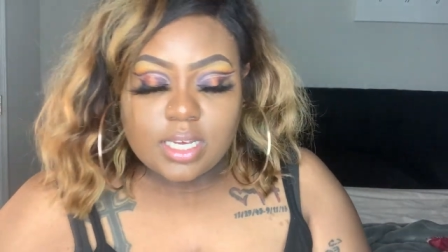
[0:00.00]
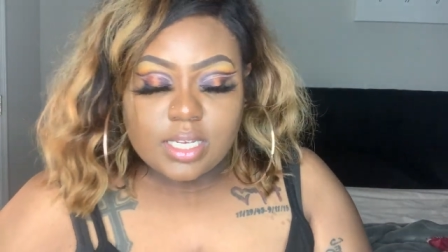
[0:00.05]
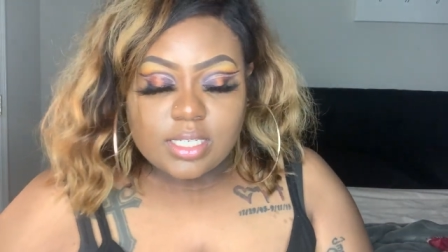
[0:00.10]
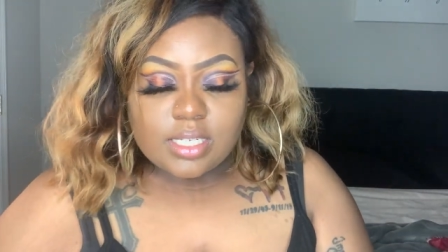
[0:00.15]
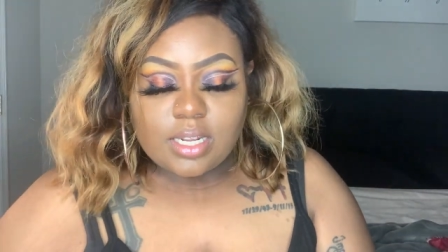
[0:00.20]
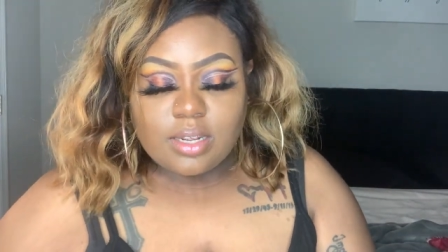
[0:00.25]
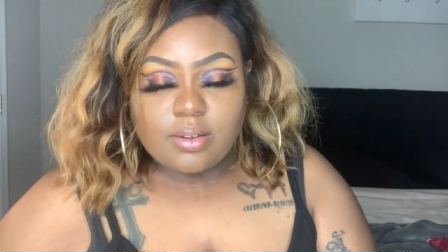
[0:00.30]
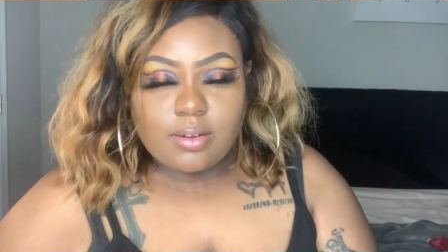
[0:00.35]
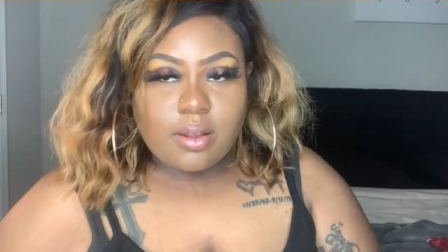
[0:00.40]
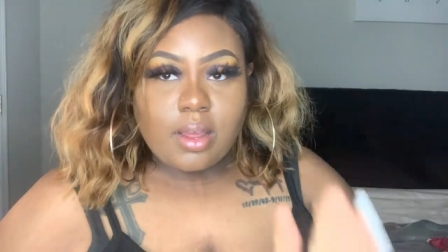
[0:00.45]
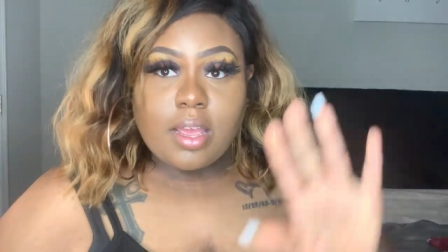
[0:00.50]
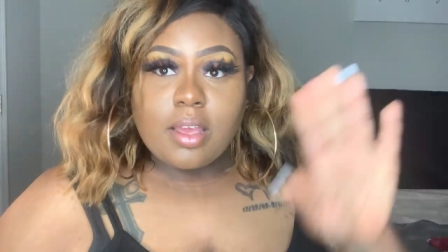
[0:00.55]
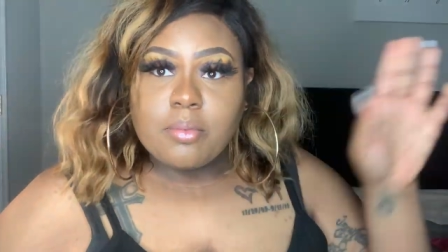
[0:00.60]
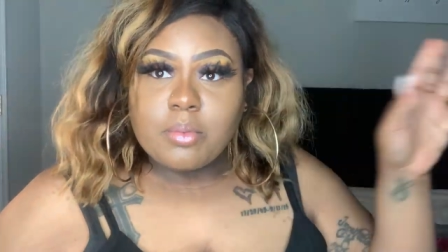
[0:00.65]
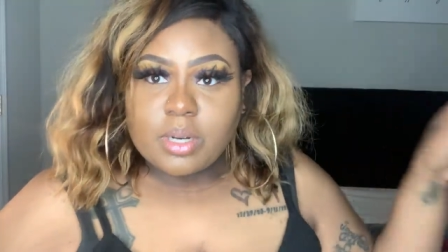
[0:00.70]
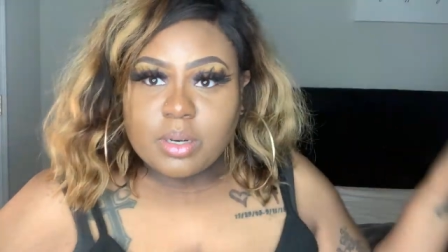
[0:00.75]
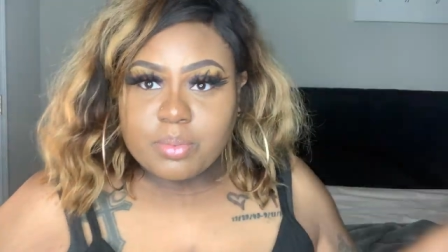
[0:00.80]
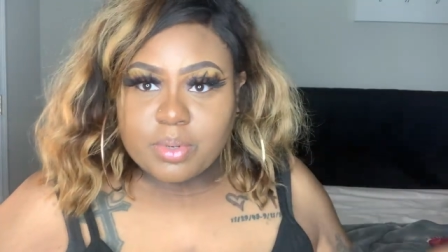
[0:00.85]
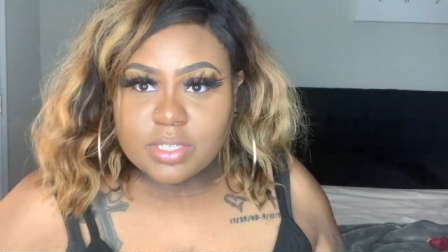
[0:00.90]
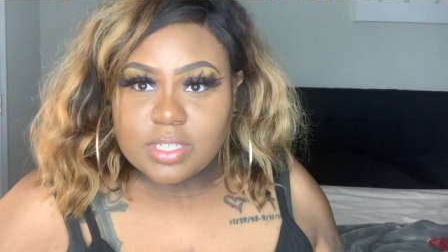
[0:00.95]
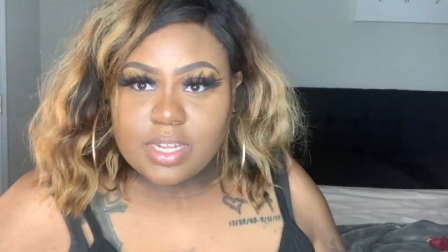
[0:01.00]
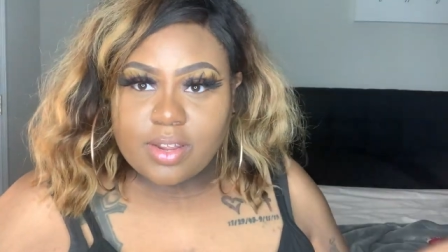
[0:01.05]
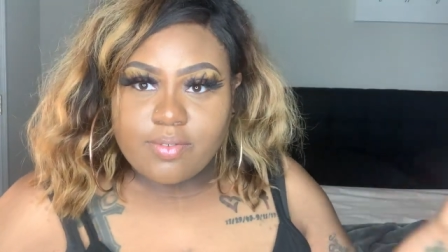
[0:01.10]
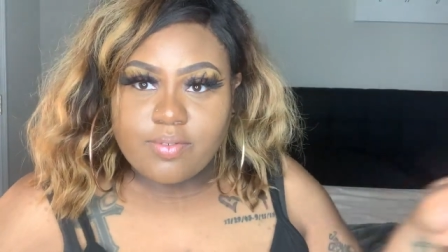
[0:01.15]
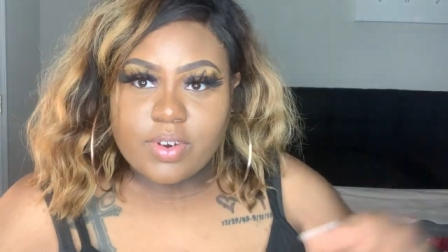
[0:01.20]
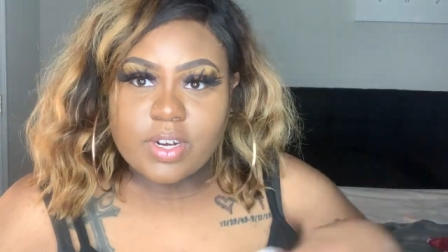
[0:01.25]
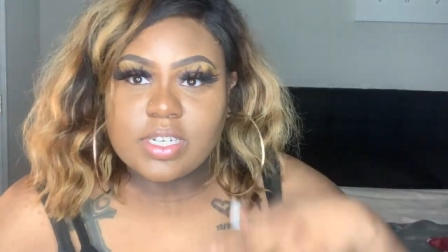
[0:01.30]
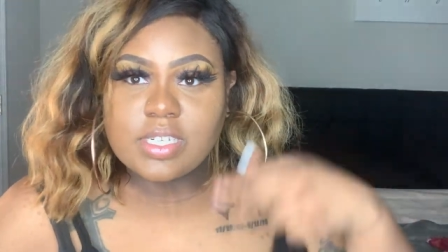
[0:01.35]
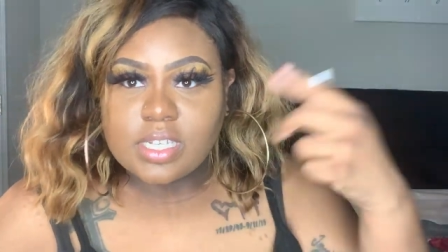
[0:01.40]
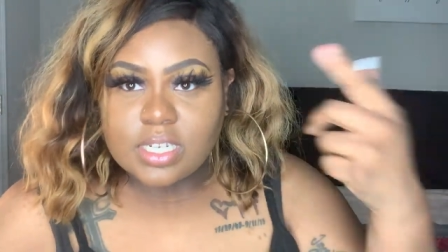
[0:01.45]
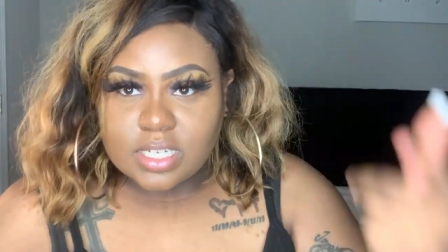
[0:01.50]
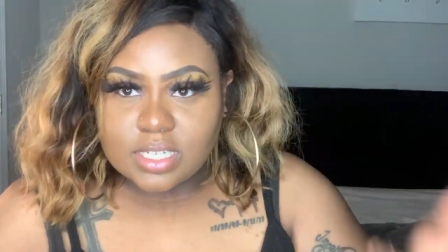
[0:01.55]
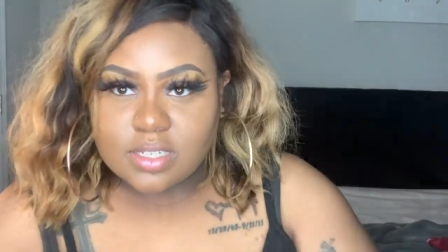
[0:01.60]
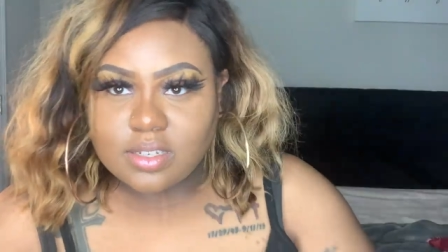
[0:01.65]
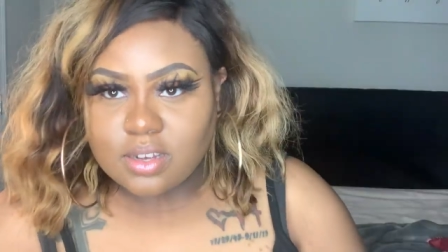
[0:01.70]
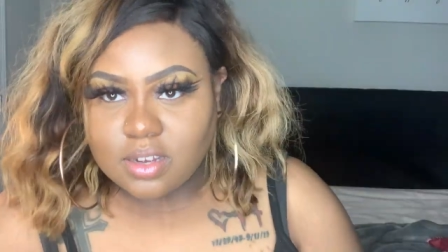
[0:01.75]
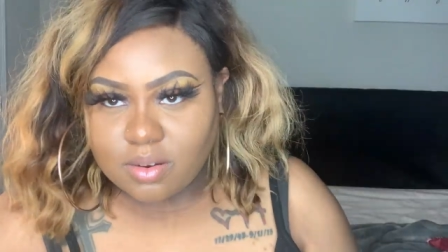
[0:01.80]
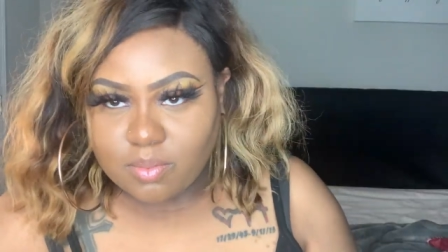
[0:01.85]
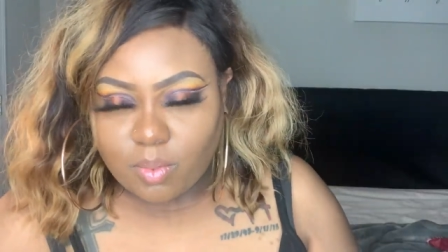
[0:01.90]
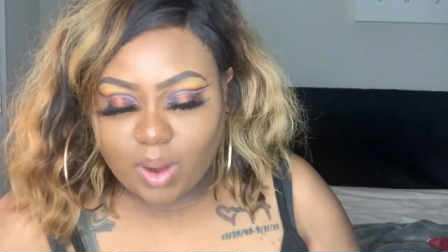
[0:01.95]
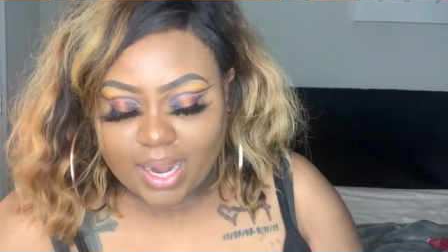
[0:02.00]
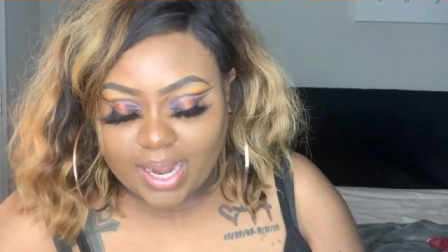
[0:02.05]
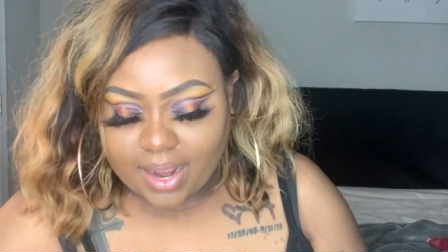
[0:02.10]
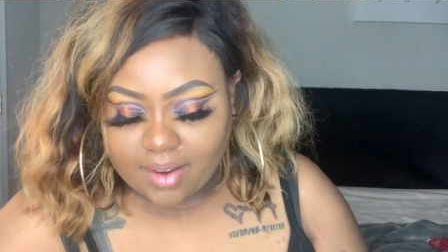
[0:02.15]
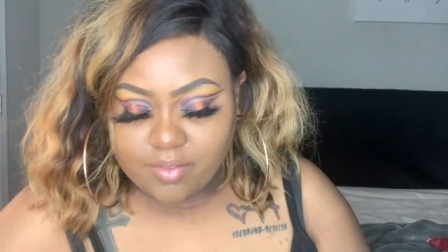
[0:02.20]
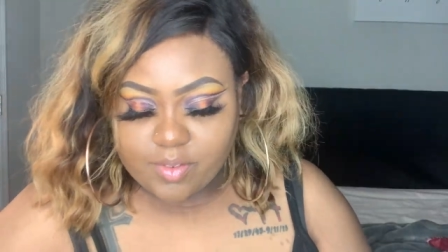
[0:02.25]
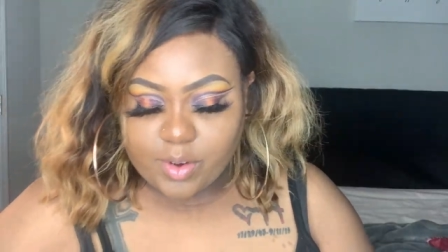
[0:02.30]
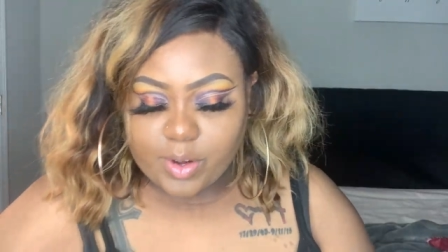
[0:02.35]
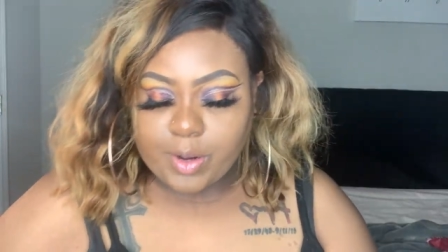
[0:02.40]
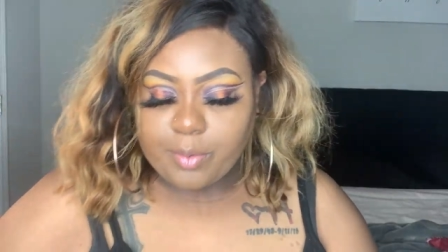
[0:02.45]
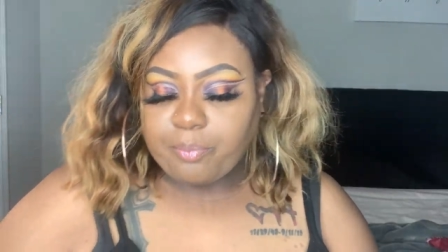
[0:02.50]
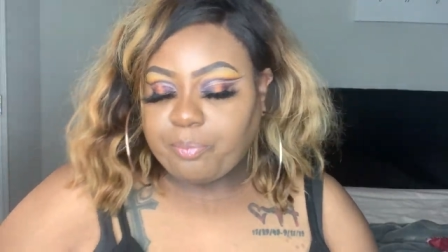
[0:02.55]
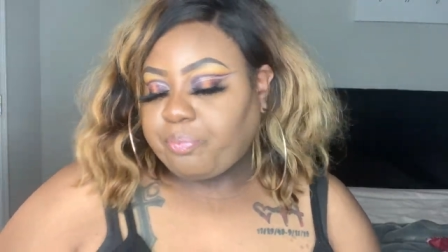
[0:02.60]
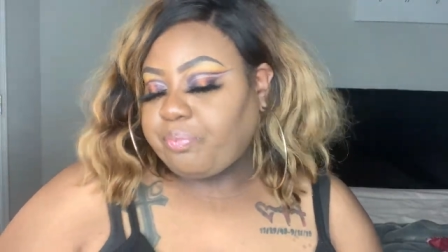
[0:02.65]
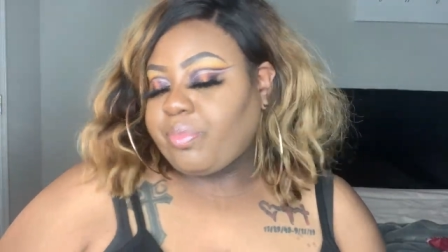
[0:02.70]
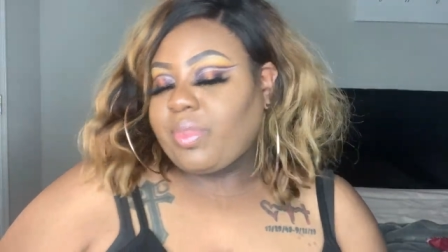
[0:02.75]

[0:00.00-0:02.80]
So, I am gonna post that first, and this will come right after it